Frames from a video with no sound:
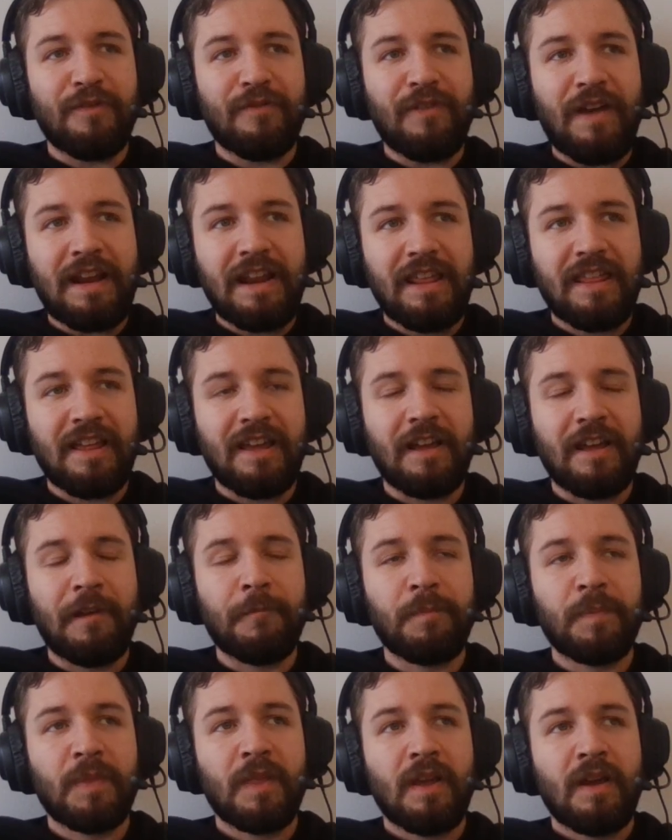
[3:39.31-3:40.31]
If
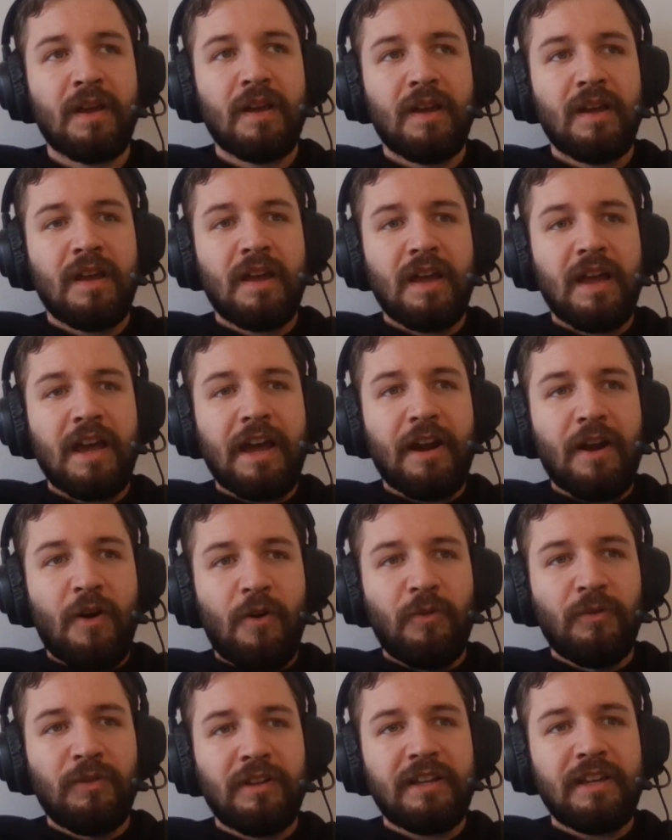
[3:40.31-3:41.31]
anything, it
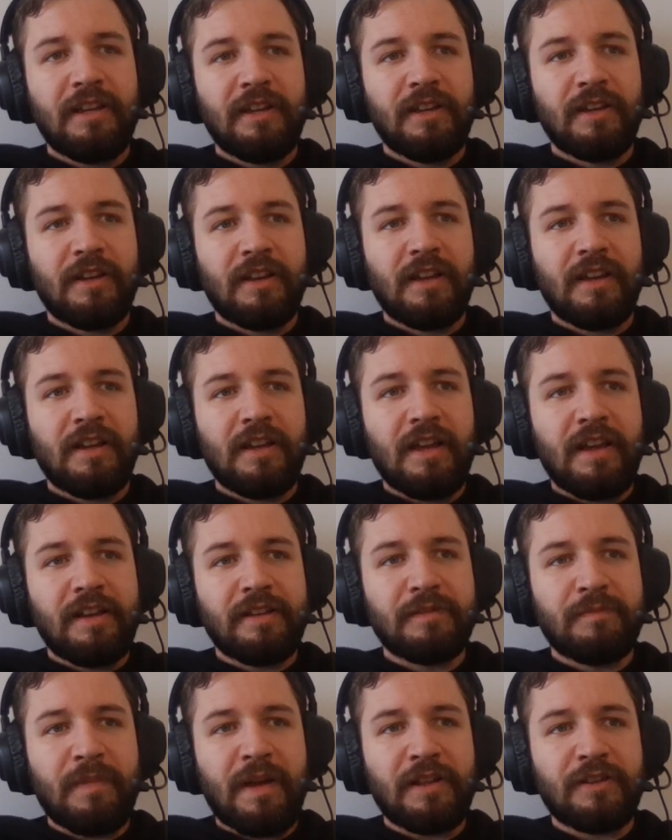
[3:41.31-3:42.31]
only
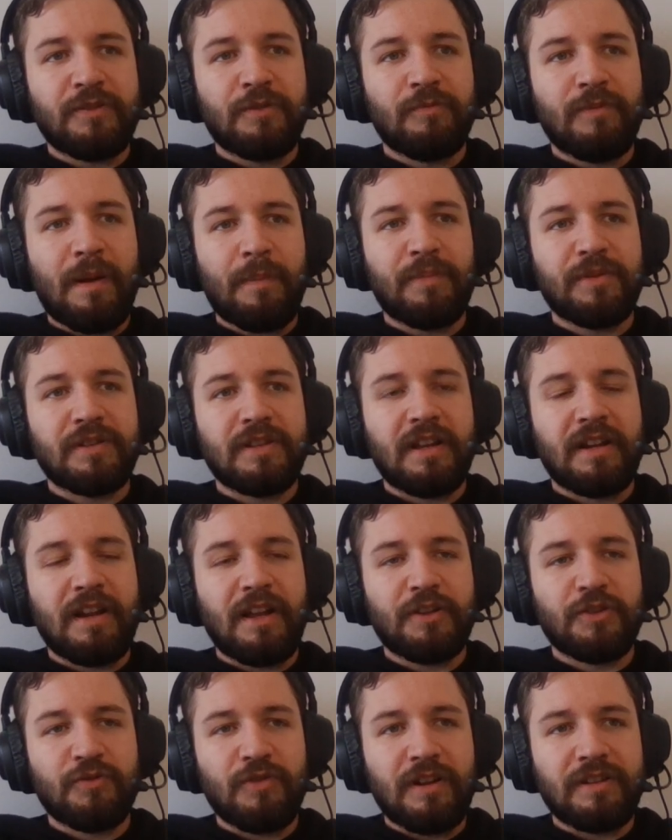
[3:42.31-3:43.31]
is meant to represent
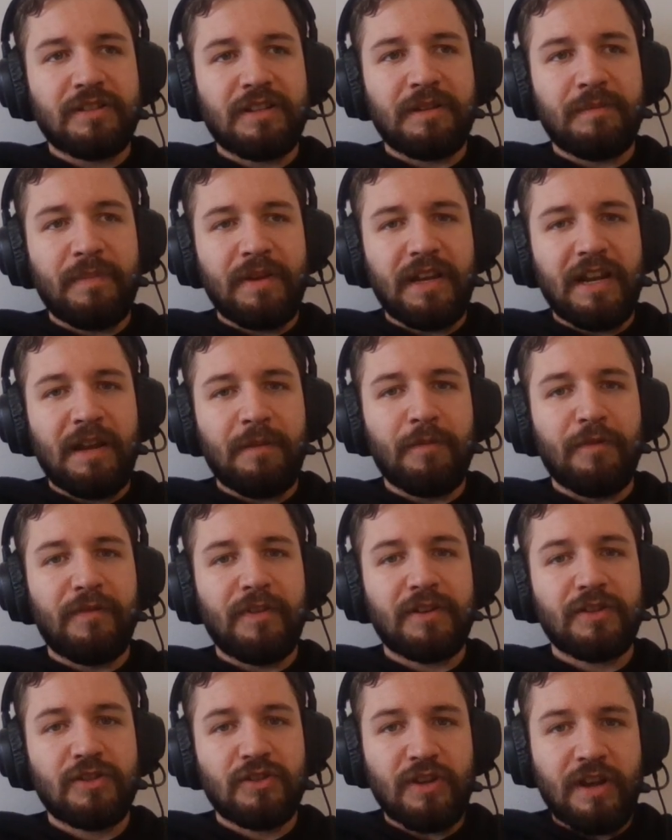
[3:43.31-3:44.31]
a trusted medium of
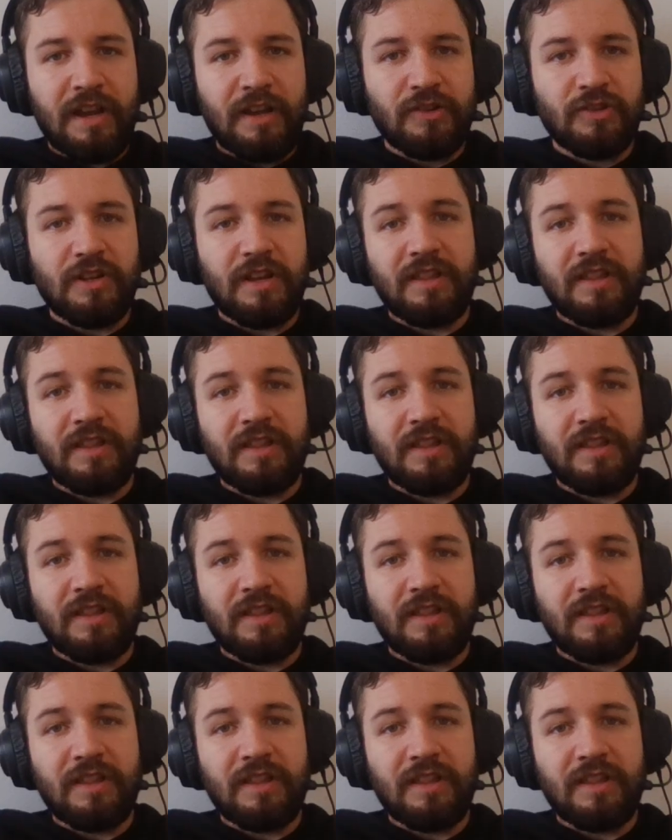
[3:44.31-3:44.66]
exchange.